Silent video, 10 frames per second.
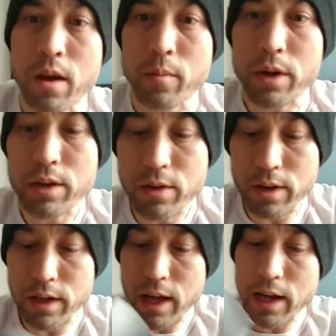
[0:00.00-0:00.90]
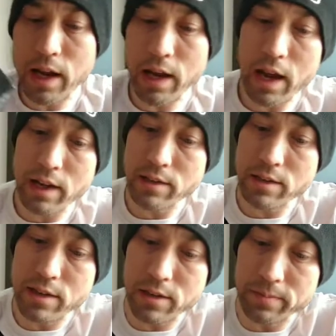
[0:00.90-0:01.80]
But other than that, I added
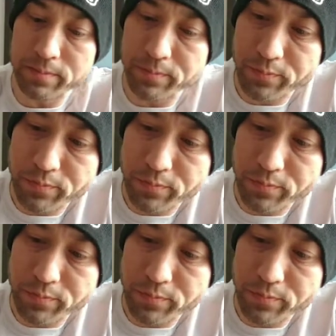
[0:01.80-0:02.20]
some